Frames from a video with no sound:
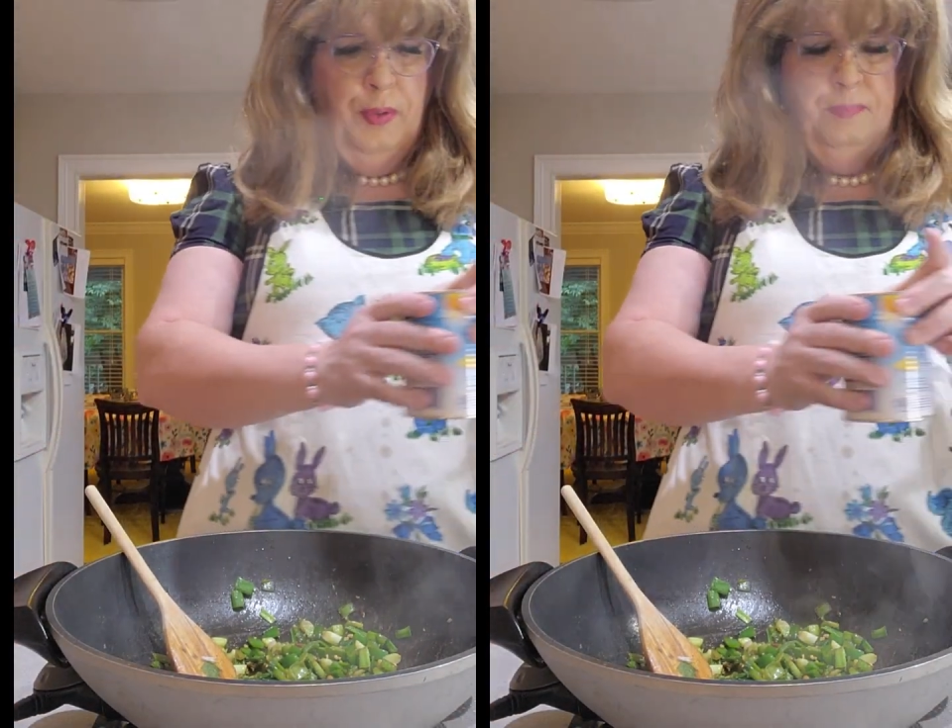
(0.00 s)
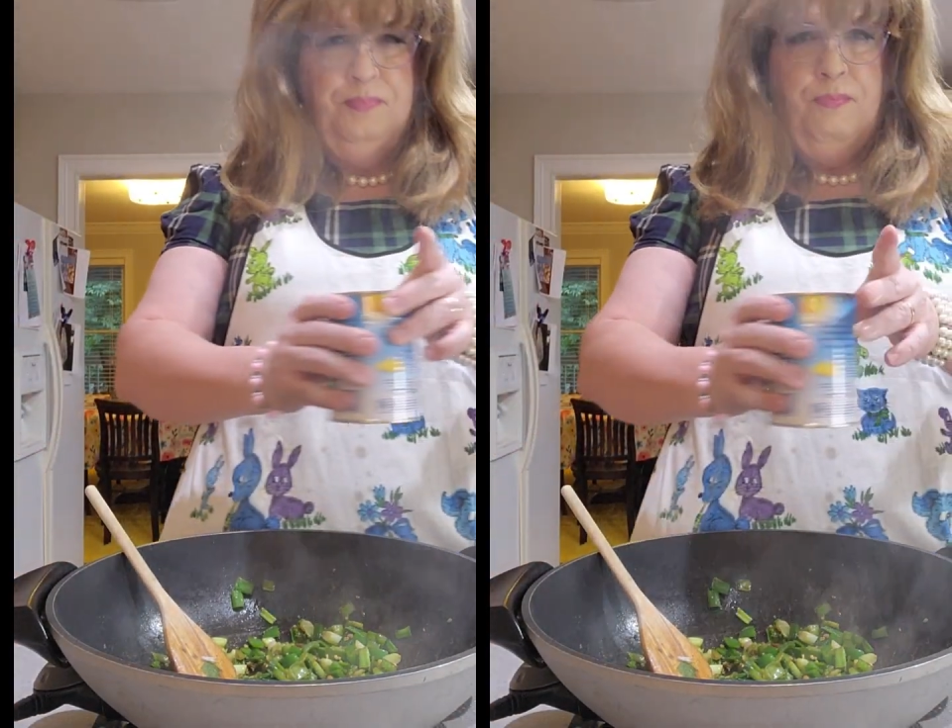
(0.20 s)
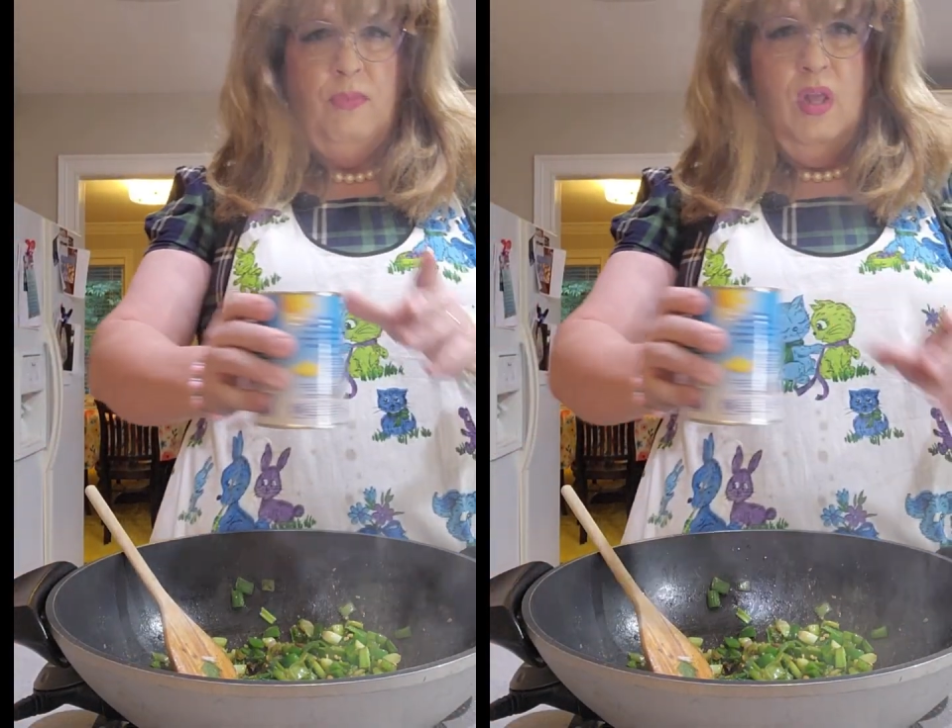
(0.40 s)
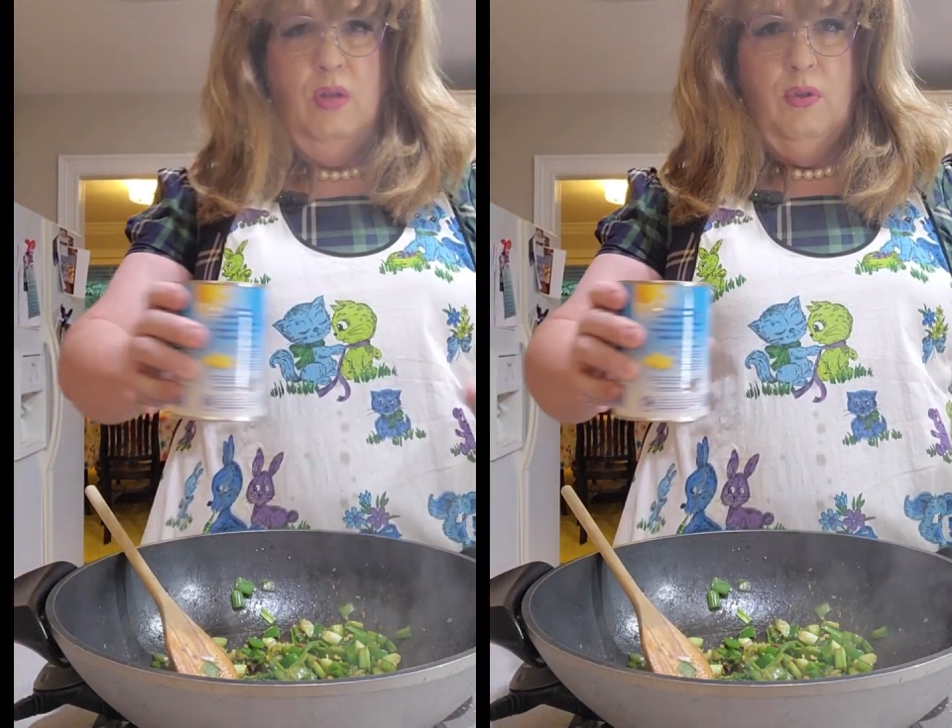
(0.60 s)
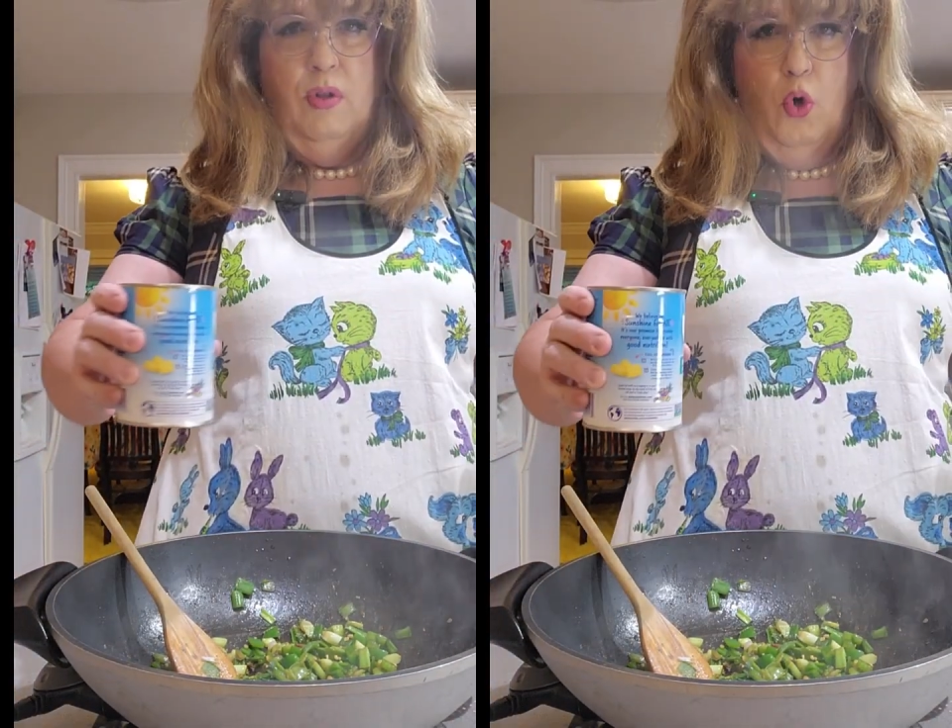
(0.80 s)
me,
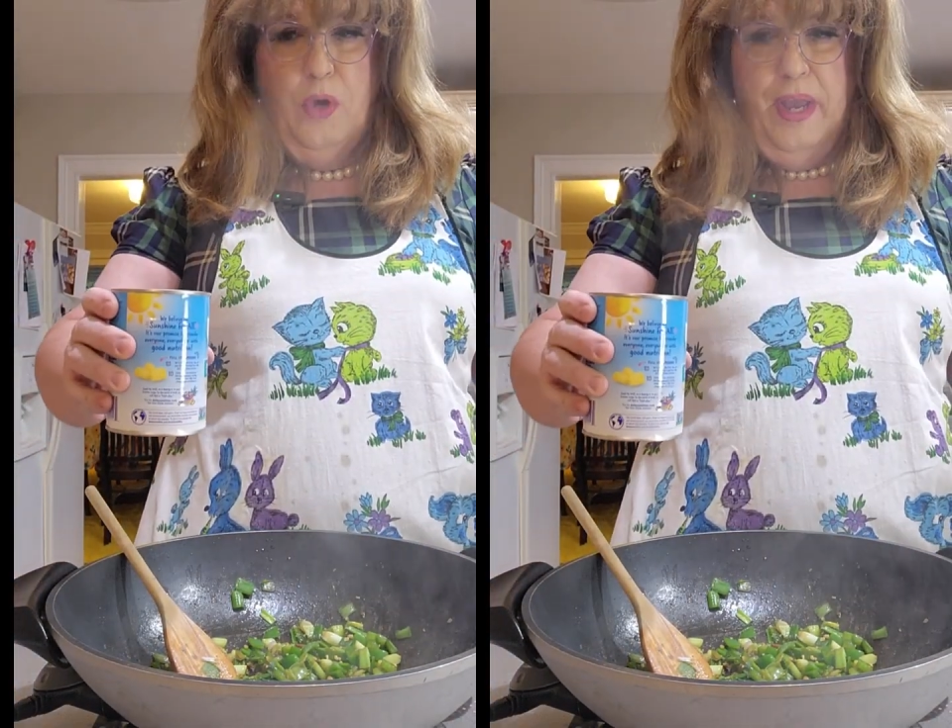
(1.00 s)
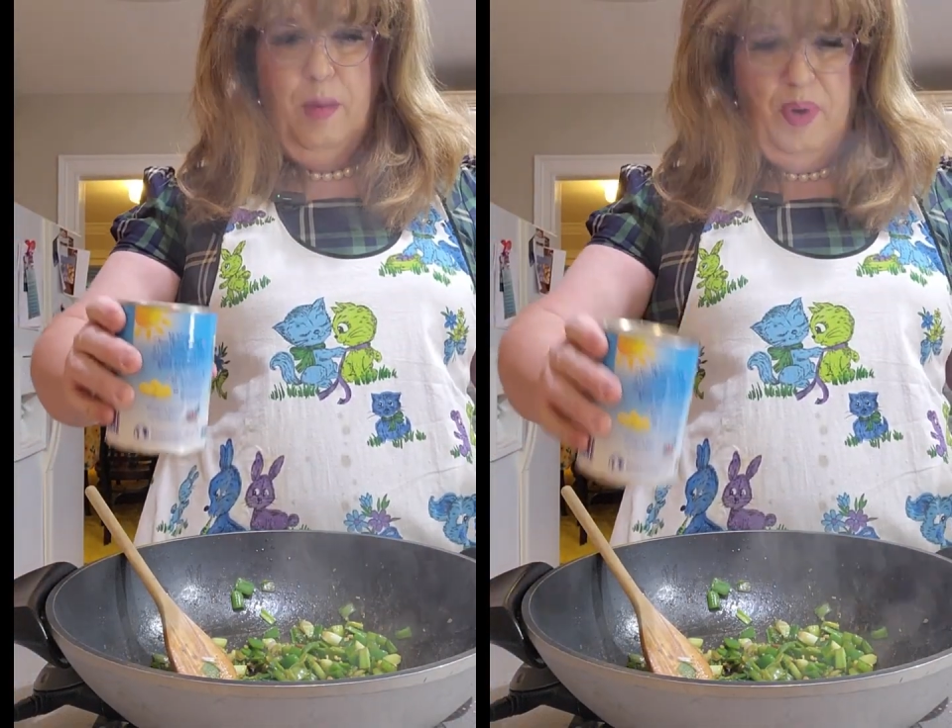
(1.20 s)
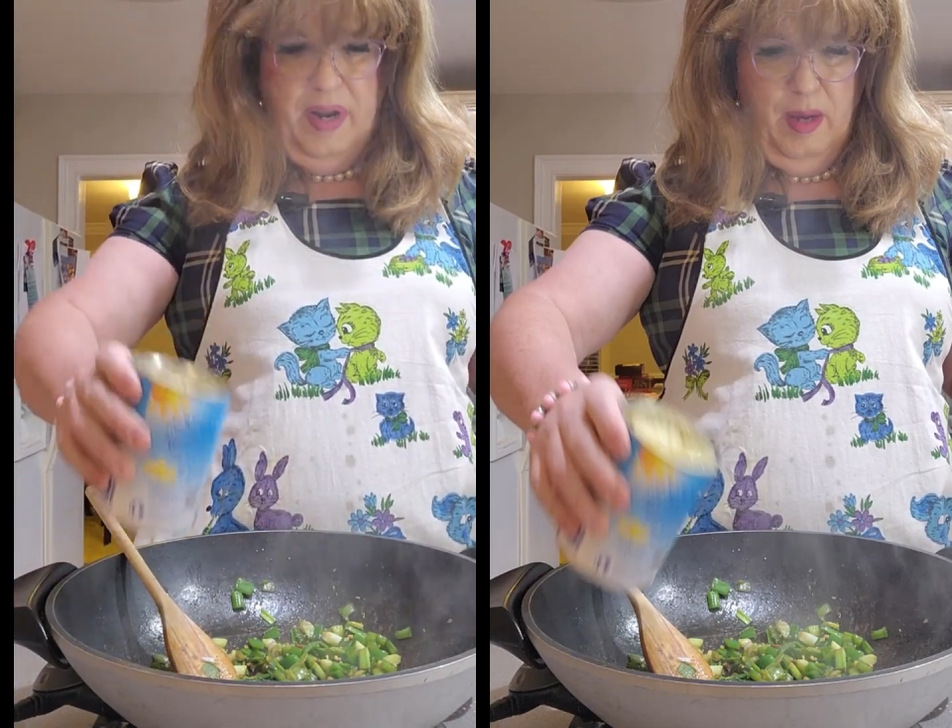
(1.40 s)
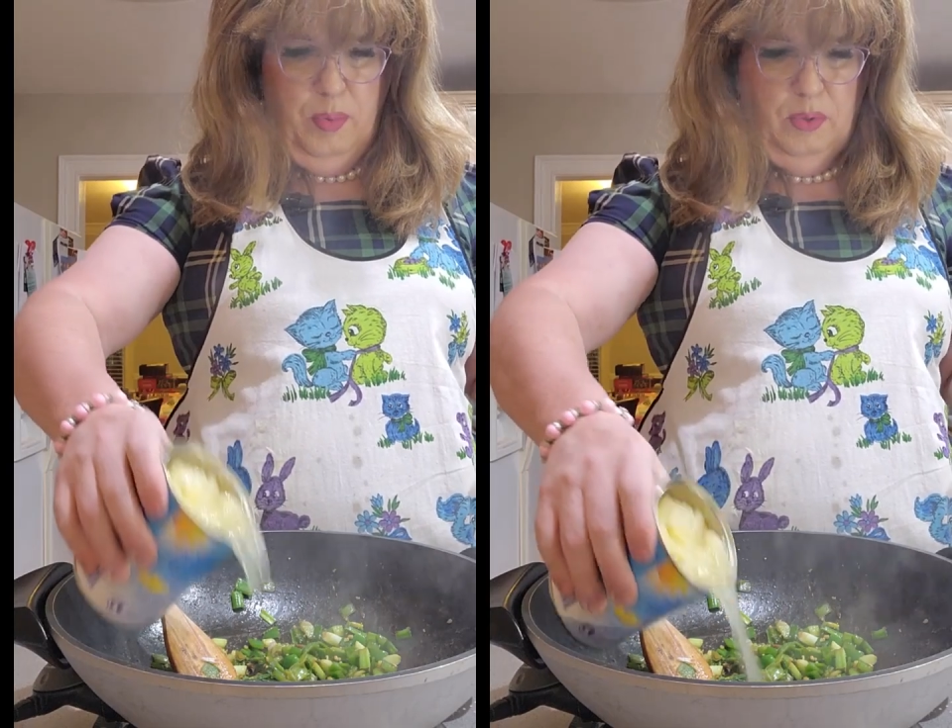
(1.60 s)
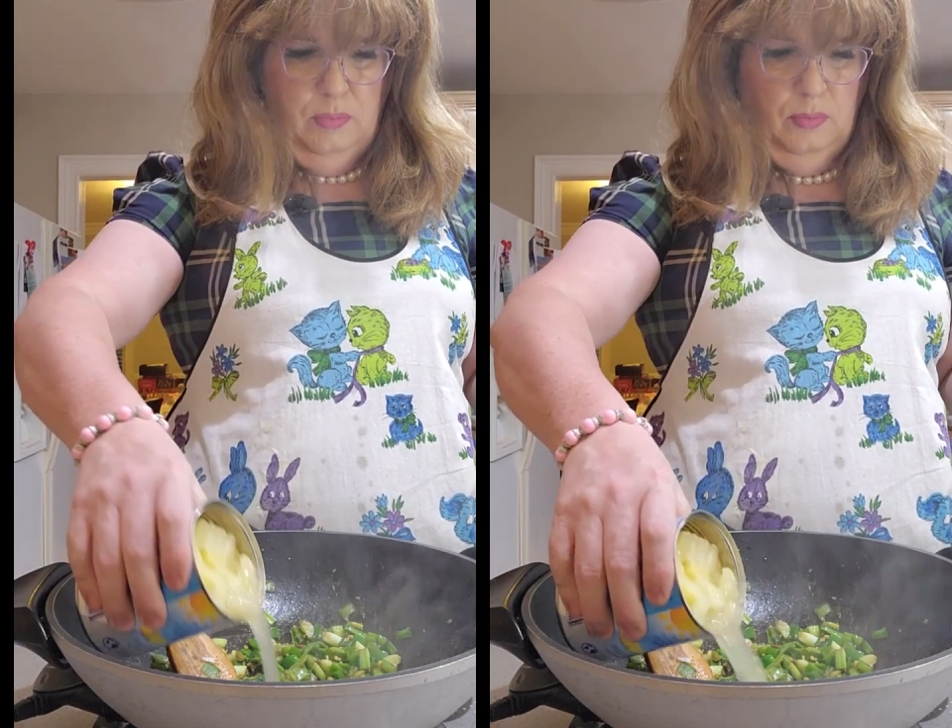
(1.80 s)
whole can of
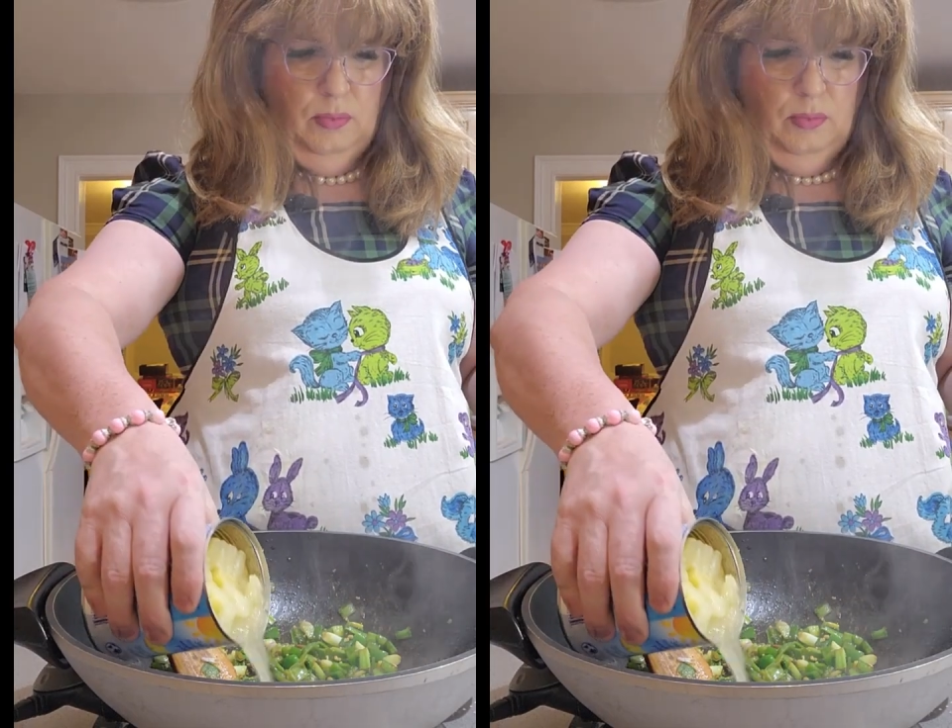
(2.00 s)
pineapple